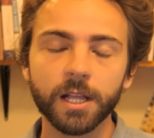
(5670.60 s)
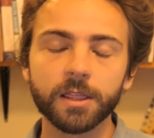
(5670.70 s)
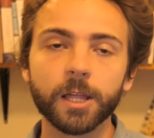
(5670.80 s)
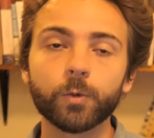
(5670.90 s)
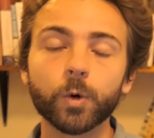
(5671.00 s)

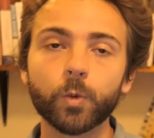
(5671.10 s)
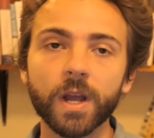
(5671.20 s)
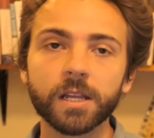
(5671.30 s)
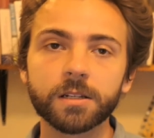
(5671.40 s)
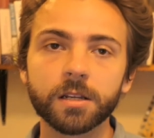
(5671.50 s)
They will
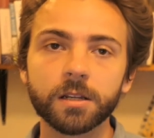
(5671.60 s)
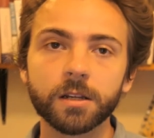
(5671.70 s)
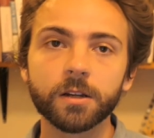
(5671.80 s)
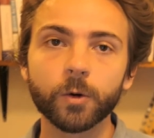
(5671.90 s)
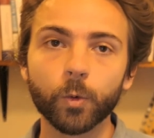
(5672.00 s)
wait
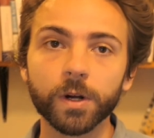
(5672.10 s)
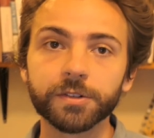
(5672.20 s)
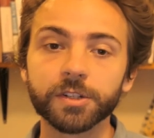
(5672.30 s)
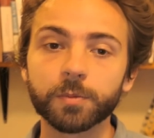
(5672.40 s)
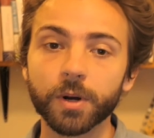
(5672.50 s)
well
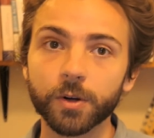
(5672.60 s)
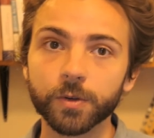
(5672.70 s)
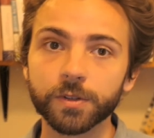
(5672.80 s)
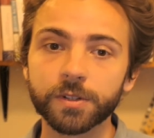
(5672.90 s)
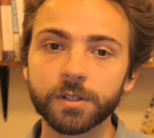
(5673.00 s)

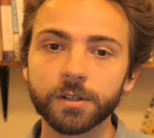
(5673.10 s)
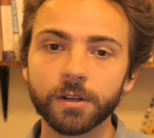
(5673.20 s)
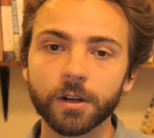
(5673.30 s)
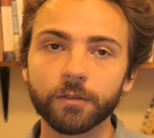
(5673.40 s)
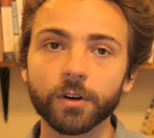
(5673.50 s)
disposed,
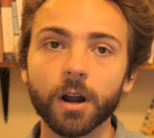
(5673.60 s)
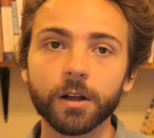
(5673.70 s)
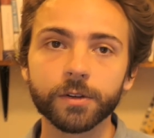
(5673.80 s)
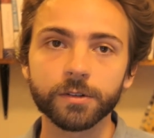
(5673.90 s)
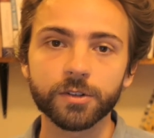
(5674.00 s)
for
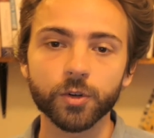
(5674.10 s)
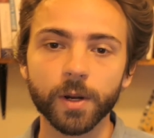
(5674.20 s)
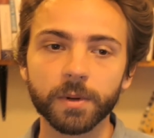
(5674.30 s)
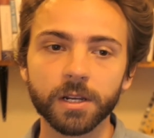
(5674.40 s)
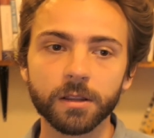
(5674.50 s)
others to
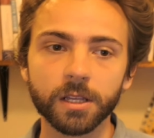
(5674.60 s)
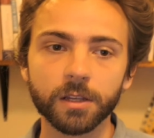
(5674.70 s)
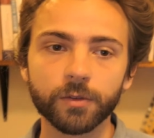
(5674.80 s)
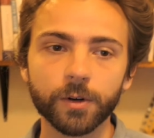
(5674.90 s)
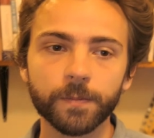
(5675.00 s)
remedy the
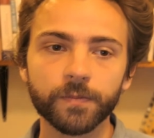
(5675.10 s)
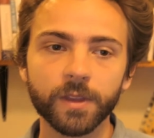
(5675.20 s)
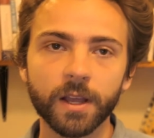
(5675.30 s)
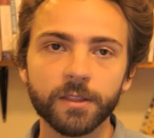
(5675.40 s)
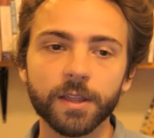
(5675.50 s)
evil,
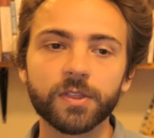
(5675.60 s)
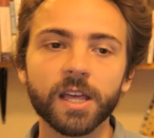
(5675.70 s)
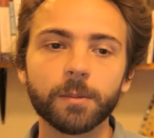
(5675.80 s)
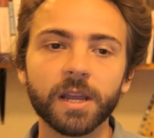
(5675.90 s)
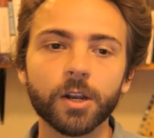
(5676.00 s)
that
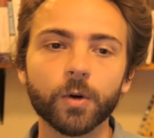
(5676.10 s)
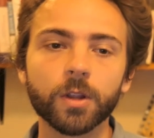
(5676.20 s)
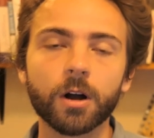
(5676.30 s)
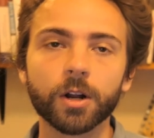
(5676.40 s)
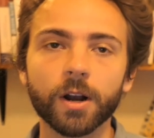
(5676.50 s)
they may no
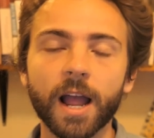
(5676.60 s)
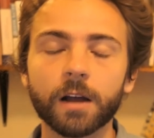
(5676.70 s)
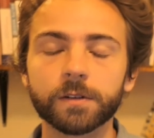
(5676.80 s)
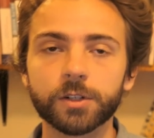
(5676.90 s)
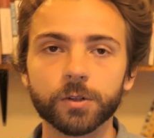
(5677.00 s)
longer
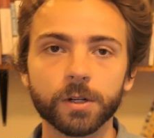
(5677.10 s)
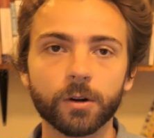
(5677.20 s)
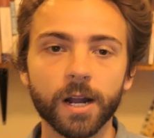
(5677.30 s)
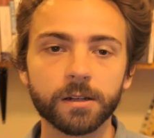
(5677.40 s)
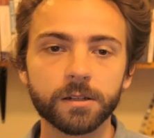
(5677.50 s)
have it to
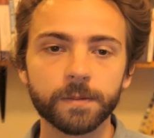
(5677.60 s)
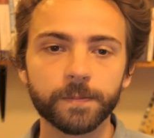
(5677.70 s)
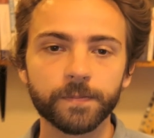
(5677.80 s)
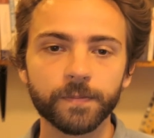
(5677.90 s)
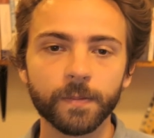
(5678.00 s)
regret.
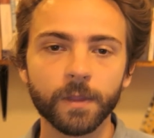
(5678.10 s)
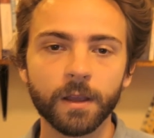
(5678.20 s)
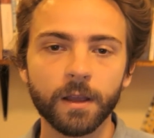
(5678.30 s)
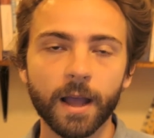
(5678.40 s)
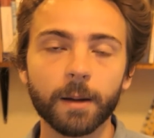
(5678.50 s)

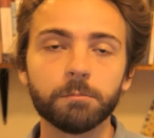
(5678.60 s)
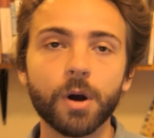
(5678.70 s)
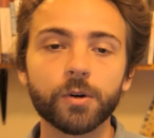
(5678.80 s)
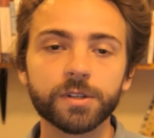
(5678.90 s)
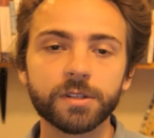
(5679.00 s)
At
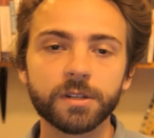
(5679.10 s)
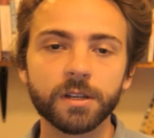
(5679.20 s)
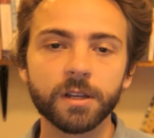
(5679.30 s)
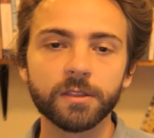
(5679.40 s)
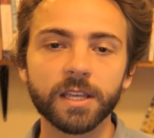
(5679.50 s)
most,
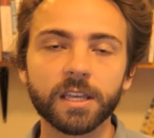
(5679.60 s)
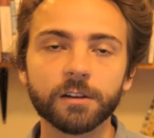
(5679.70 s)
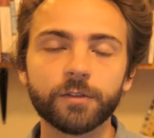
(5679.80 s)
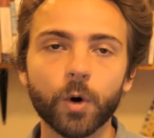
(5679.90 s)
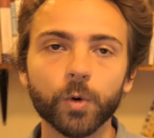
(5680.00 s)
they
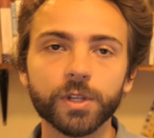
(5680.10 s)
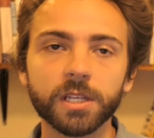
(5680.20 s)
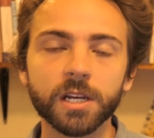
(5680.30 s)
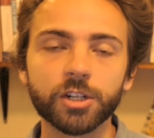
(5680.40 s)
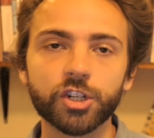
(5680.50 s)
give
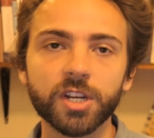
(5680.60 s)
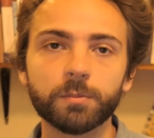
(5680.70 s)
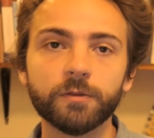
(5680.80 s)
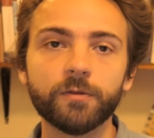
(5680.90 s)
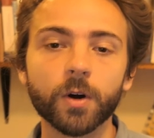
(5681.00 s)
only a
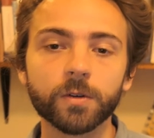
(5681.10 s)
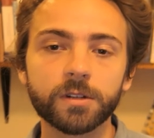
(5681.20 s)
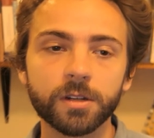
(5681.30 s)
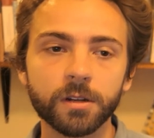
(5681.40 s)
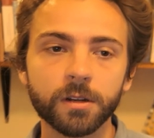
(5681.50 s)
cheap
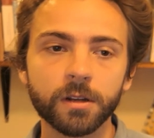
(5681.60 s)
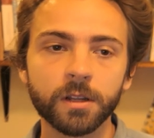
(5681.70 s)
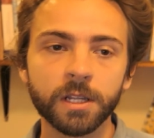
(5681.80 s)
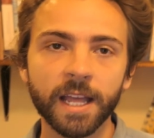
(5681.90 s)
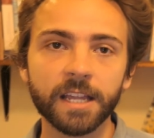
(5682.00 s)
vote,
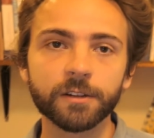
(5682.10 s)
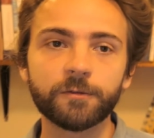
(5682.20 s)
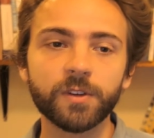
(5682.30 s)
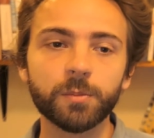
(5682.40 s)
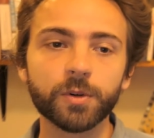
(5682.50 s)
and a
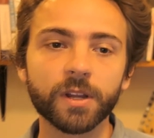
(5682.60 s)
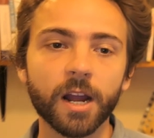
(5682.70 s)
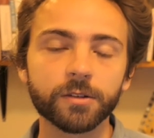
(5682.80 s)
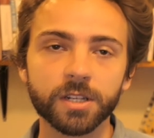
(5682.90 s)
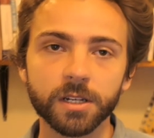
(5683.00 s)
feeble
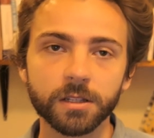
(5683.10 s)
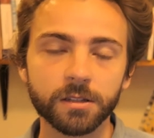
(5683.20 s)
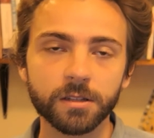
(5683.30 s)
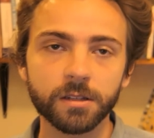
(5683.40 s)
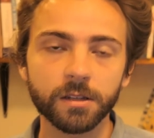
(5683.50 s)

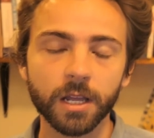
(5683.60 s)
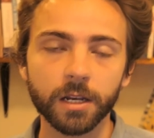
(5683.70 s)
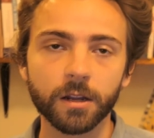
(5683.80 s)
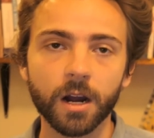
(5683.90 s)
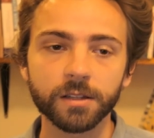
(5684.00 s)
countenance
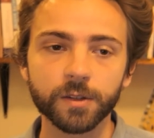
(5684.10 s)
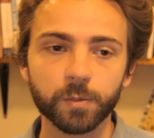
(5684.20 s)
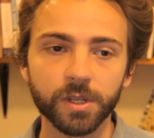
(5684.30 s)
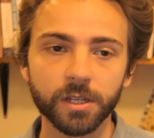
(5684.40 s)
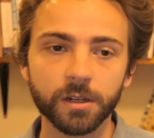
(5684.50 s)
and
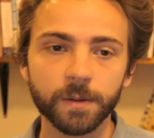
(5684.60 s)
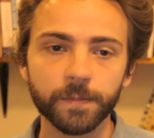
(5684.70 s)
Godspeed.